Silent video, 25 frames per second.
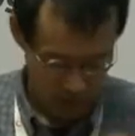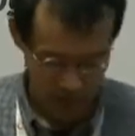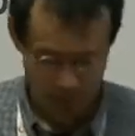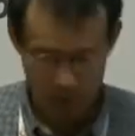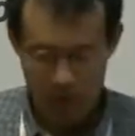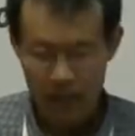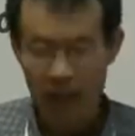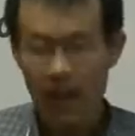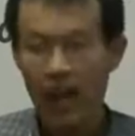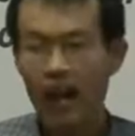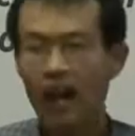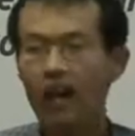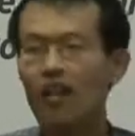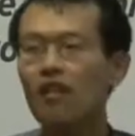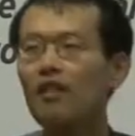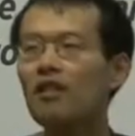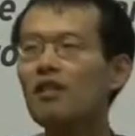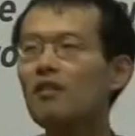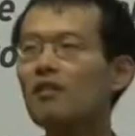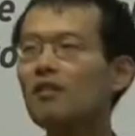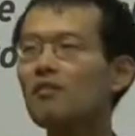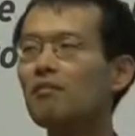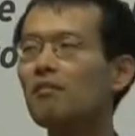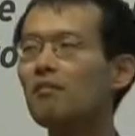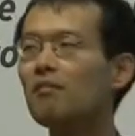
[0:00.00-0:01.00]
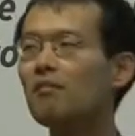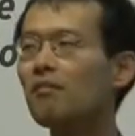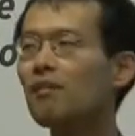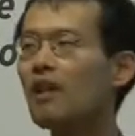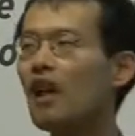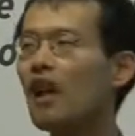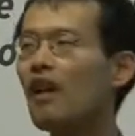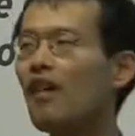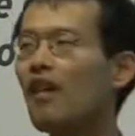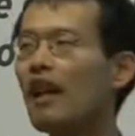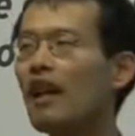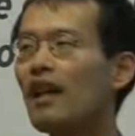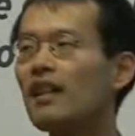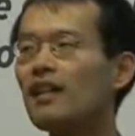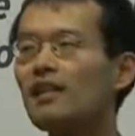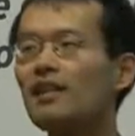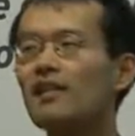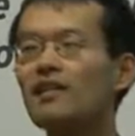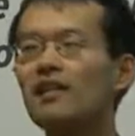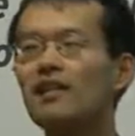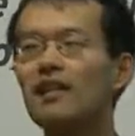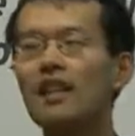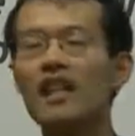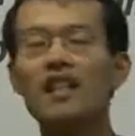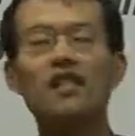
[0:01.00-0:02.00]
Now our
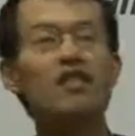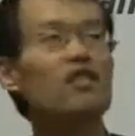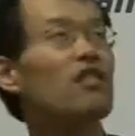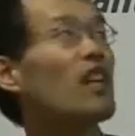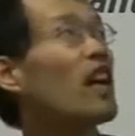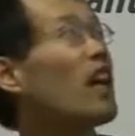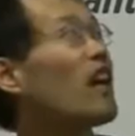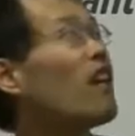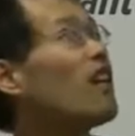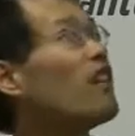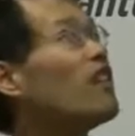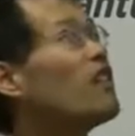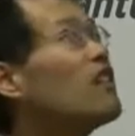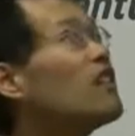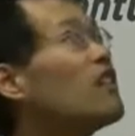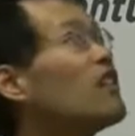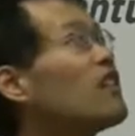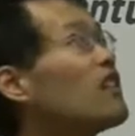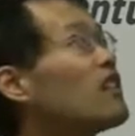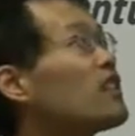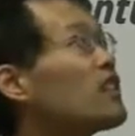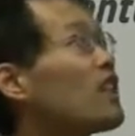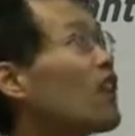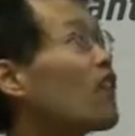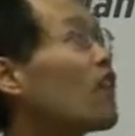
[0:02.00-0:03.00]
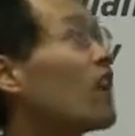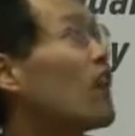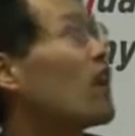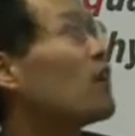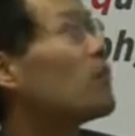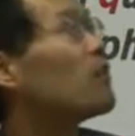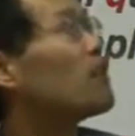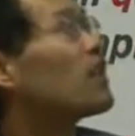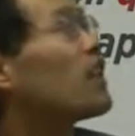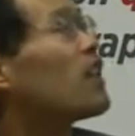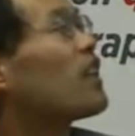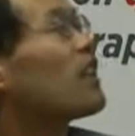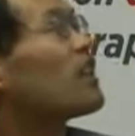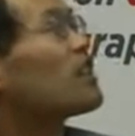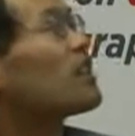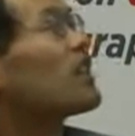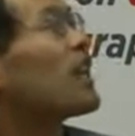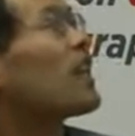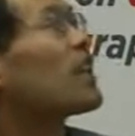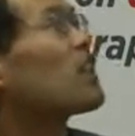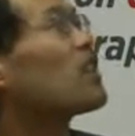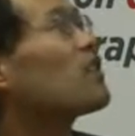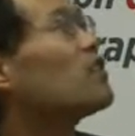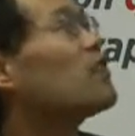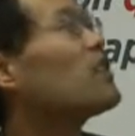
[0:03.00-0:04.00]
central theorem is
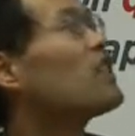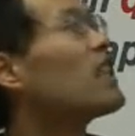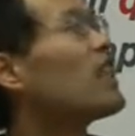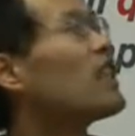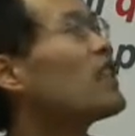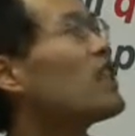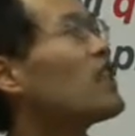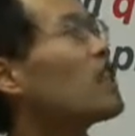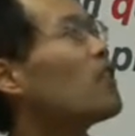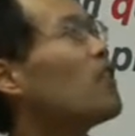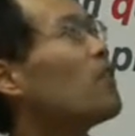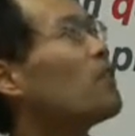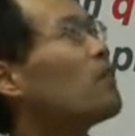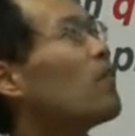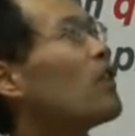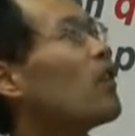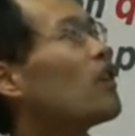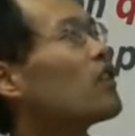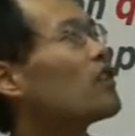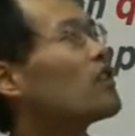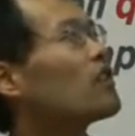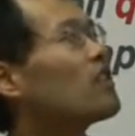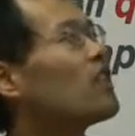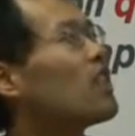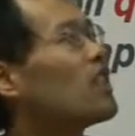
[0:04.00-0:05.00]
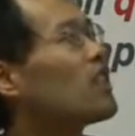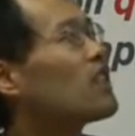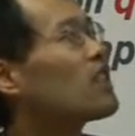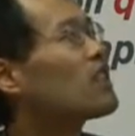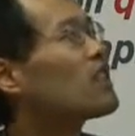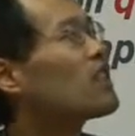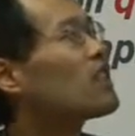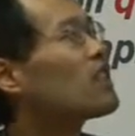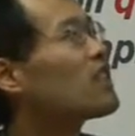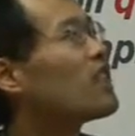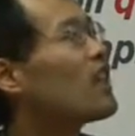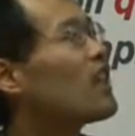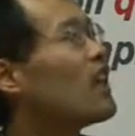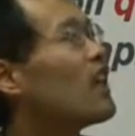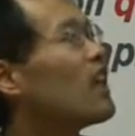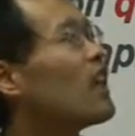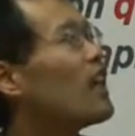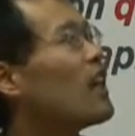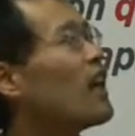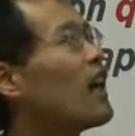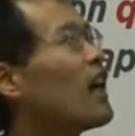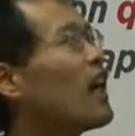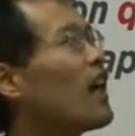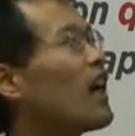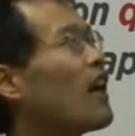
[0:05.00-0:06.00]
that we can decompose this
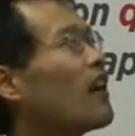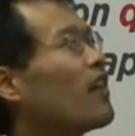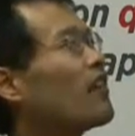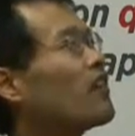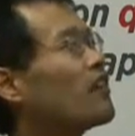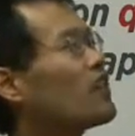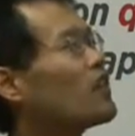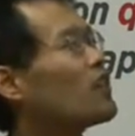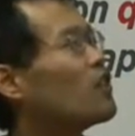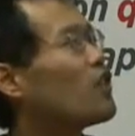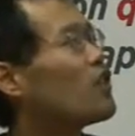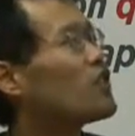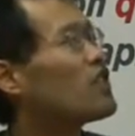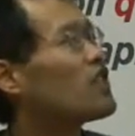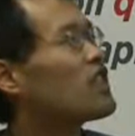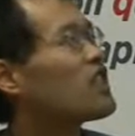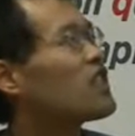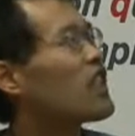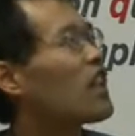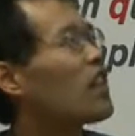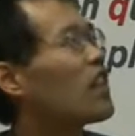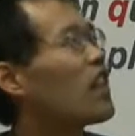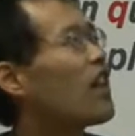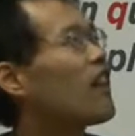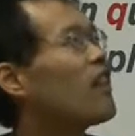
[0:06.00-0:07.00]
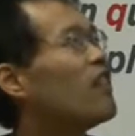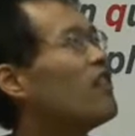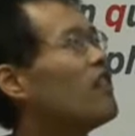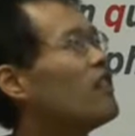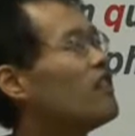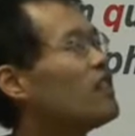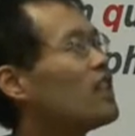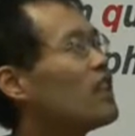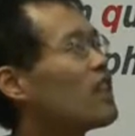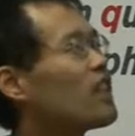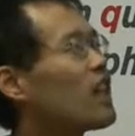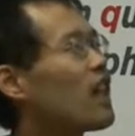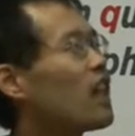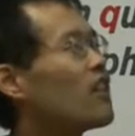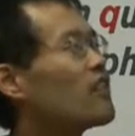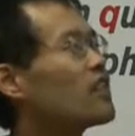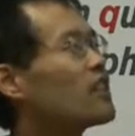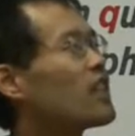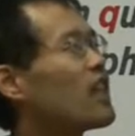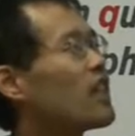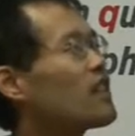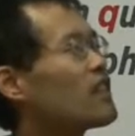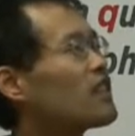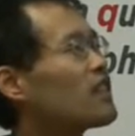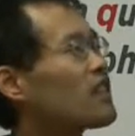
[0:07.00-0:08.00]
Logi channel,
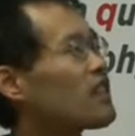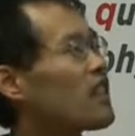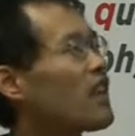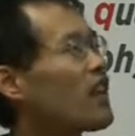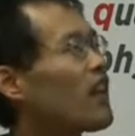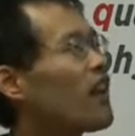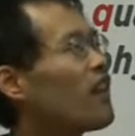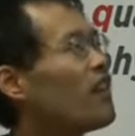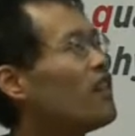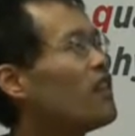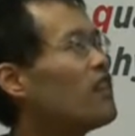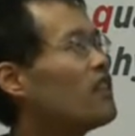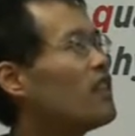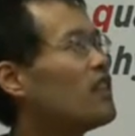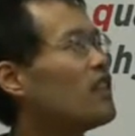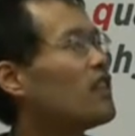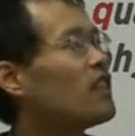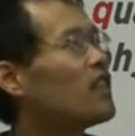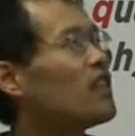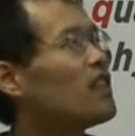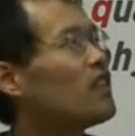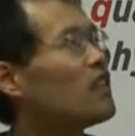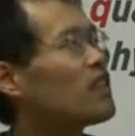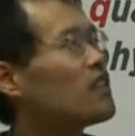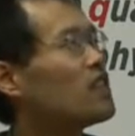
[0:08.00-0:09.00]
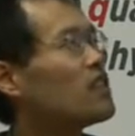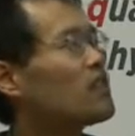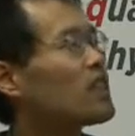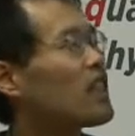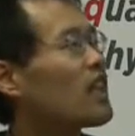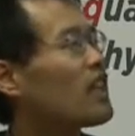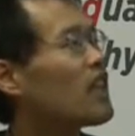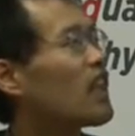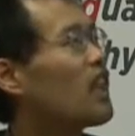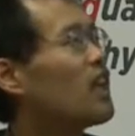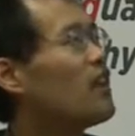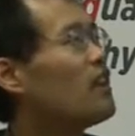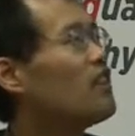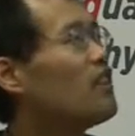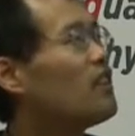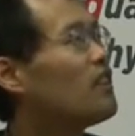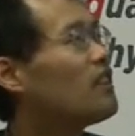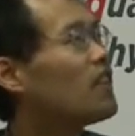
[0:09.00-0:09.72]
Gaussian channel, Logi channel